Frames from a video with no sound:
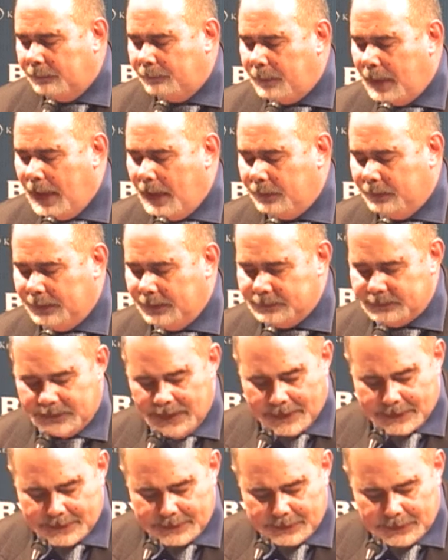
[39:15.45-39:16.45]
about
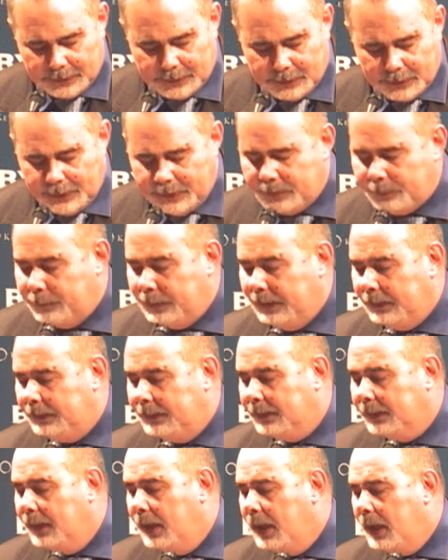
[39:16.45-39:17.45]
just a little
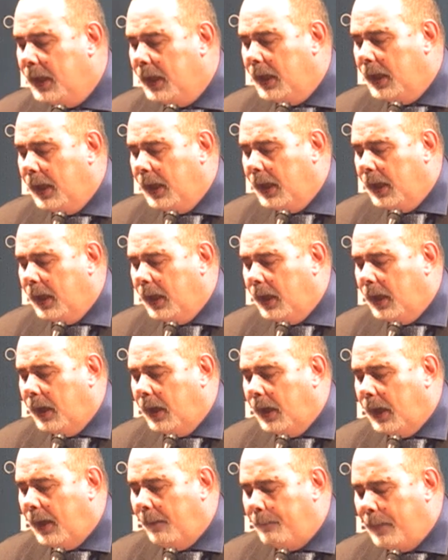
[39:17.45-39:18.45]
bit
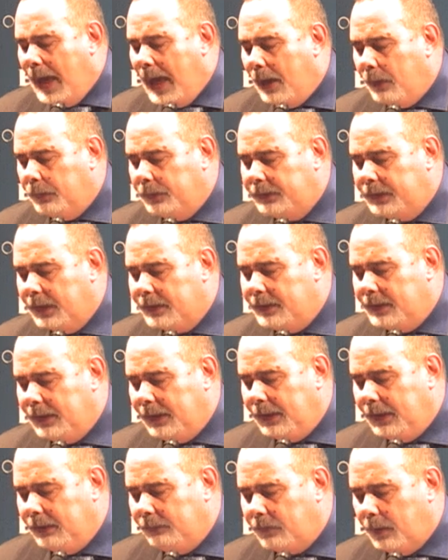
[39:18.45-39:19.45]
about
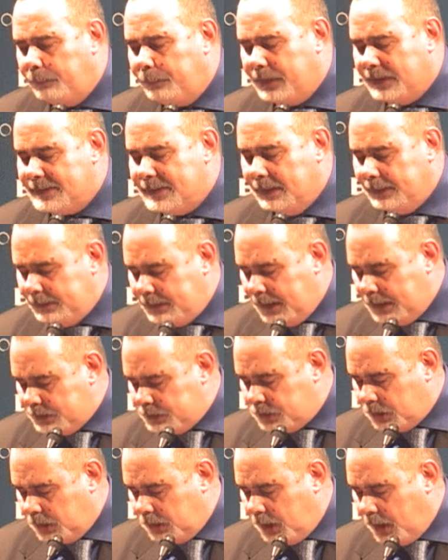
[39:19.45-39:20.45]
the
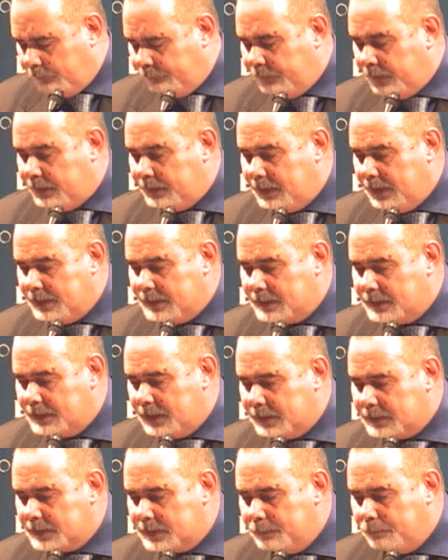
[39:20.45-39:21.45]
representation of this
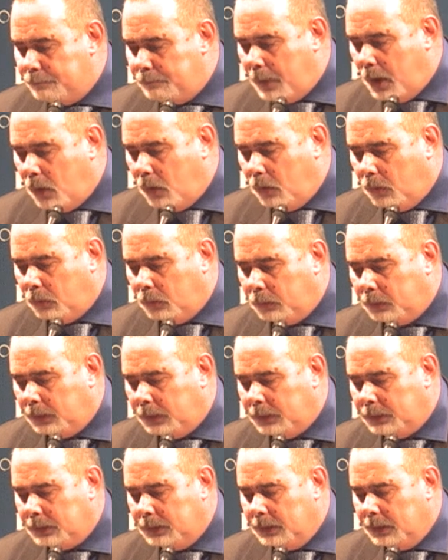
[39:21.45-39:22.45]

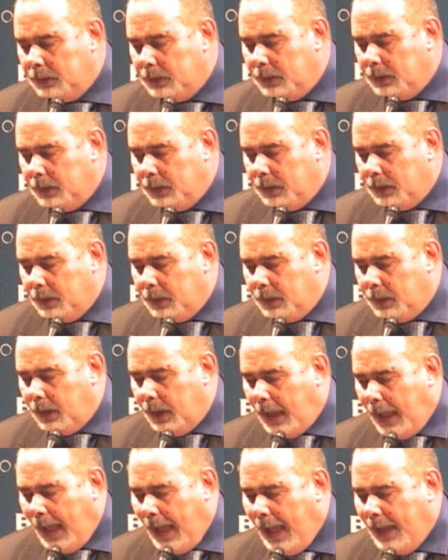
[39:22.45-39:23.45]
small
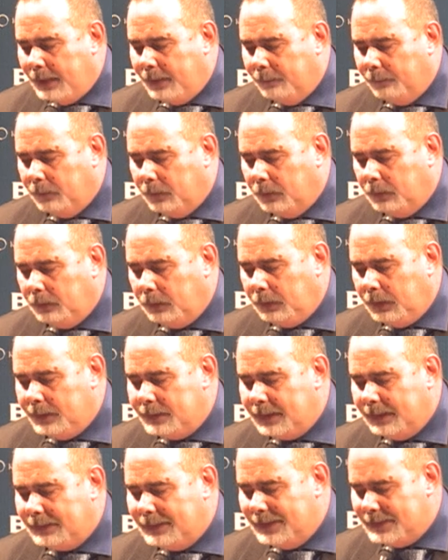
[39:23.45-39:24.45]
animal
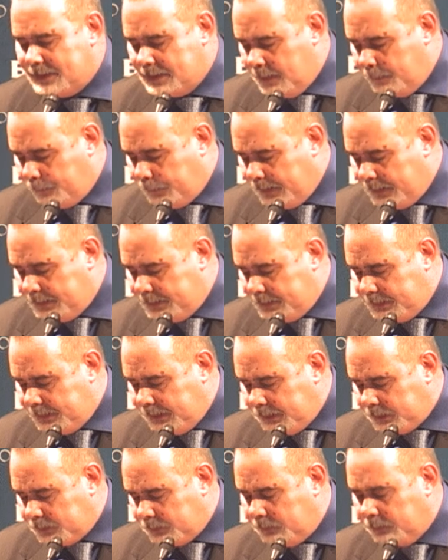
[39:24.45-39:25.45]
that is a
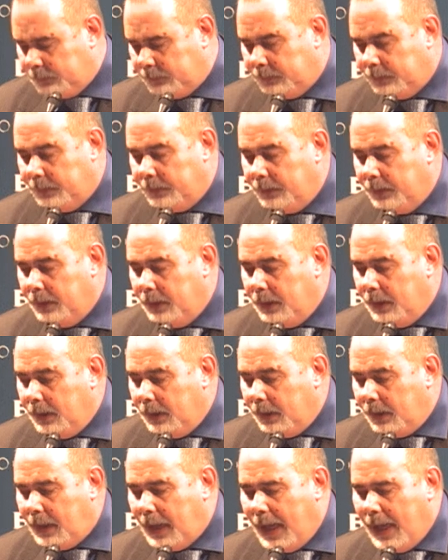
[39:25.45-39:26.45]
particular
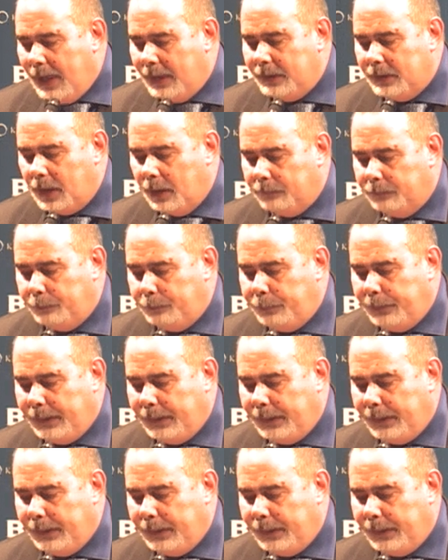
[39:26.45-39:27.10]
kind of